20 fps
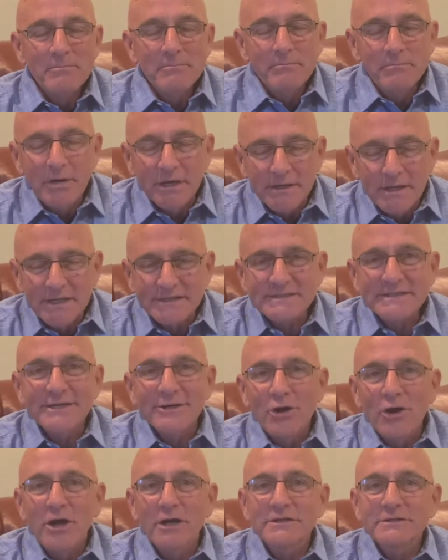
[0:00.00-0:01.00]
But let's get
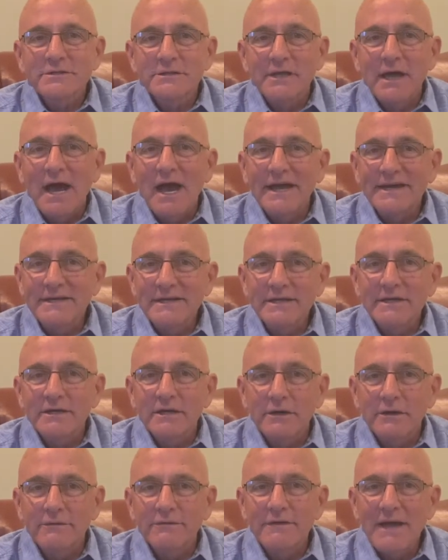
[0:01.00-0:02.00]
on to the idea
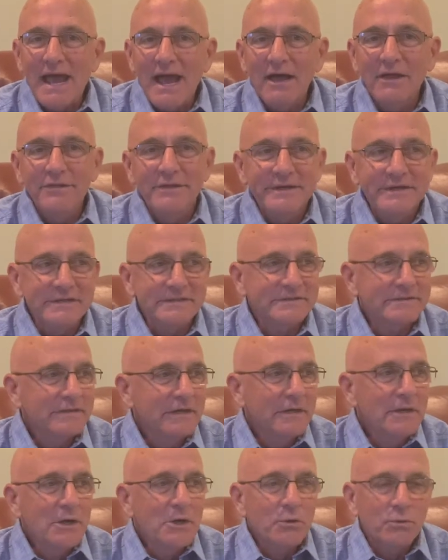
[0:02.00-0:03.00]
of how this
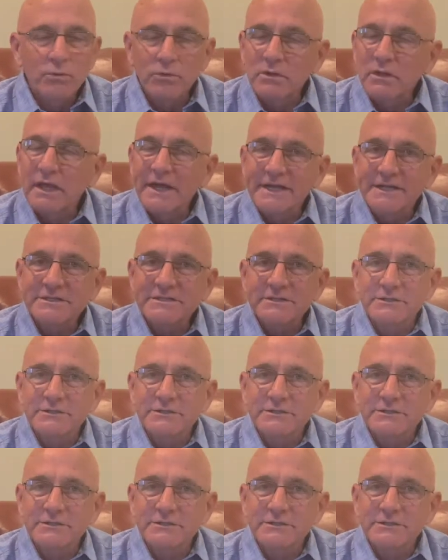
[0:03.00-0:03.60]
relates